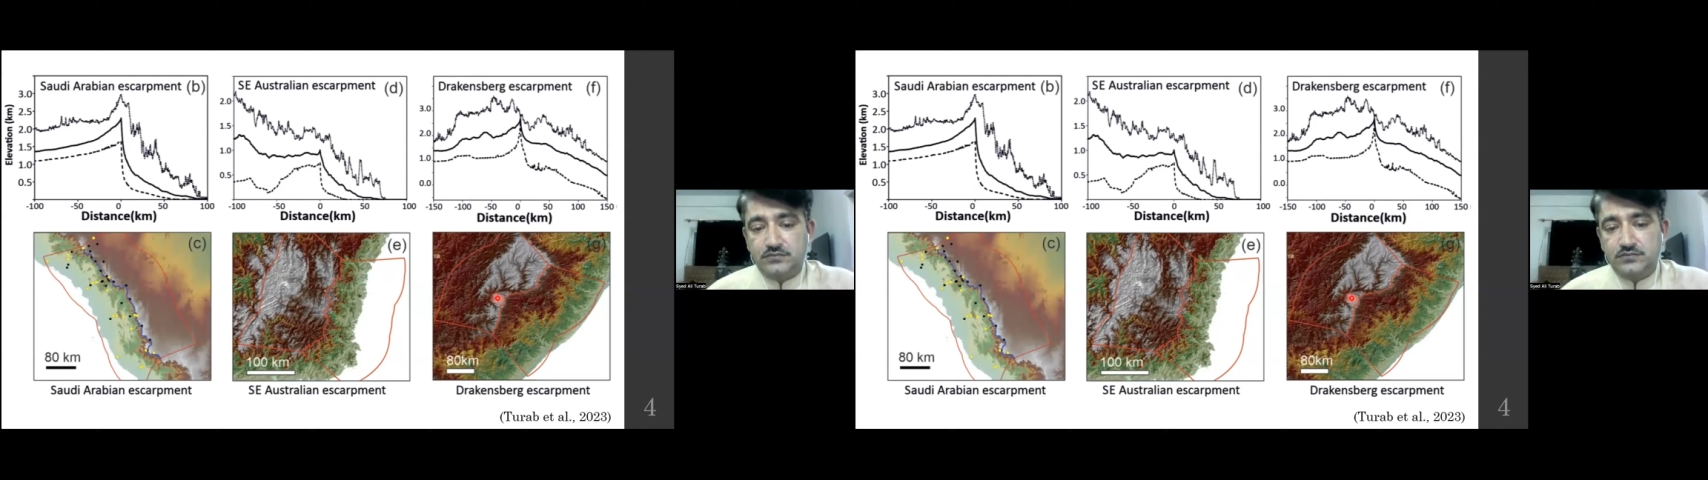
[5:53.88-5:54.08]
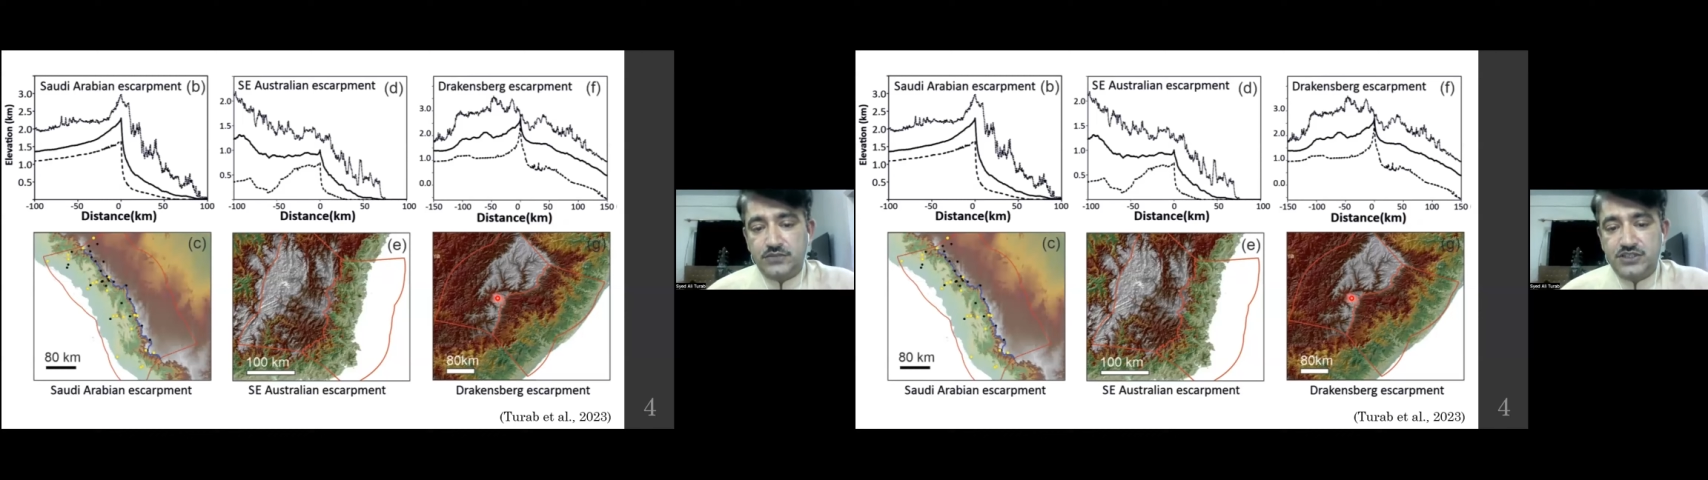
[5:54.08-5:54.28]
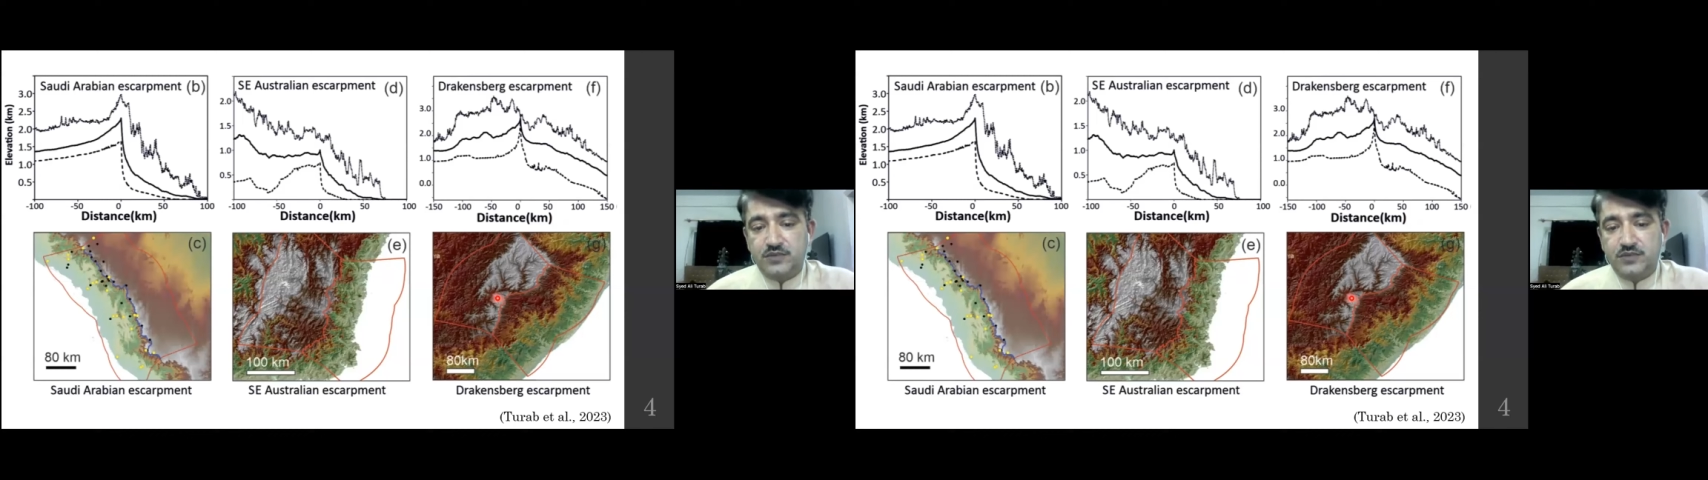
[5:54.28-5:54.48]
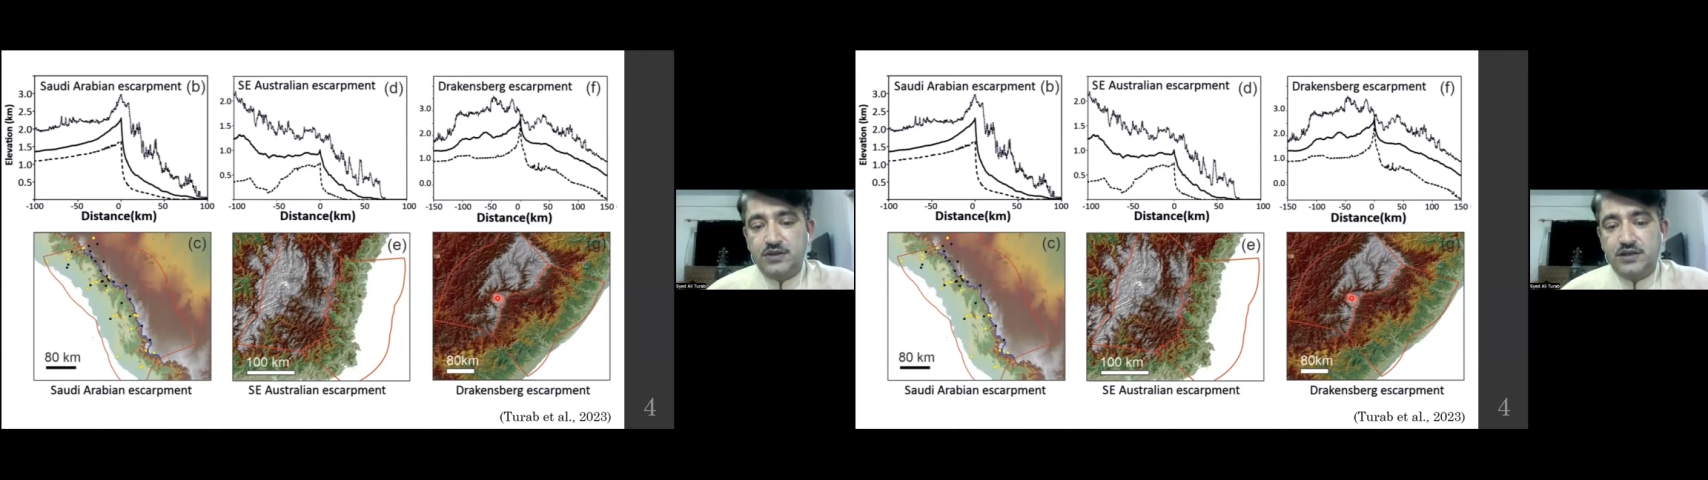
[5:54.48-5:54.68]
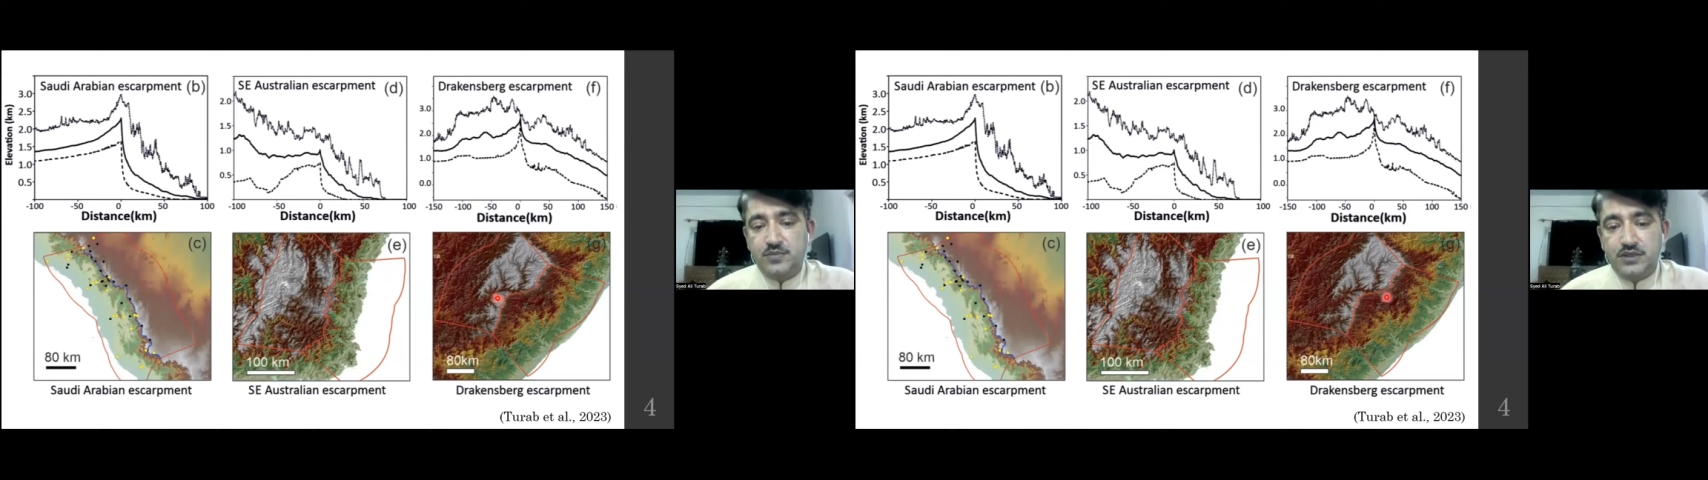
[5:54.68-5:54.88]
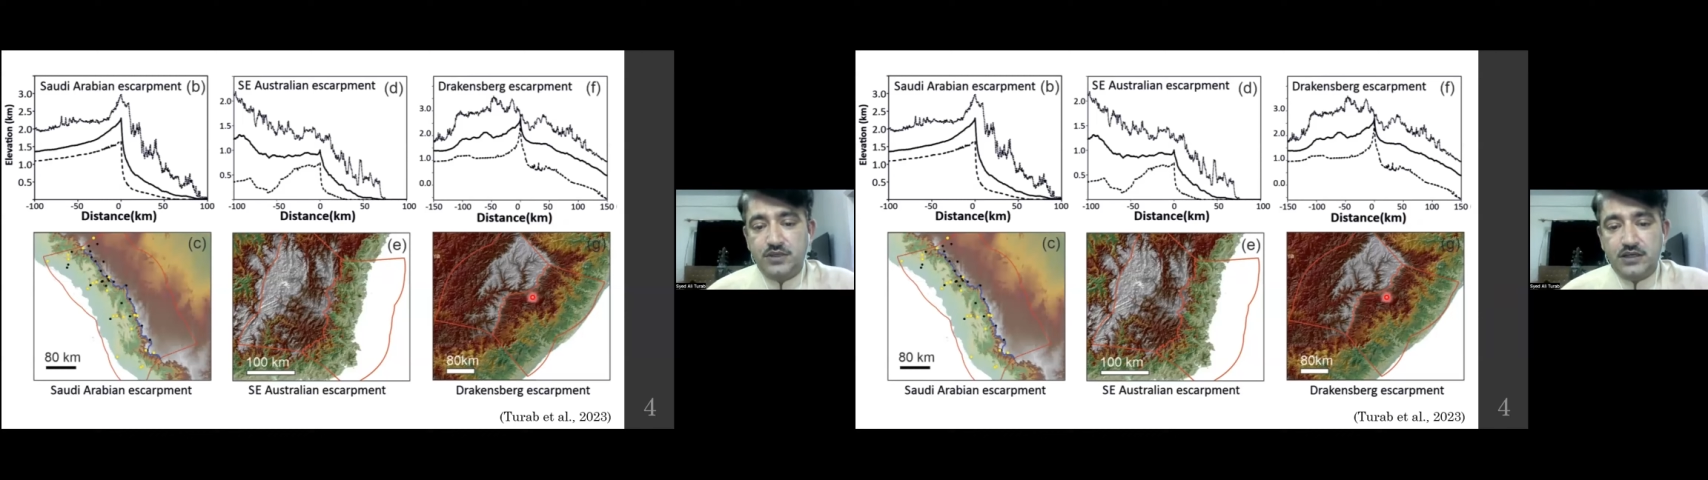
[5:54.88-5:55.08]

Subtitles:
Jabal Nabi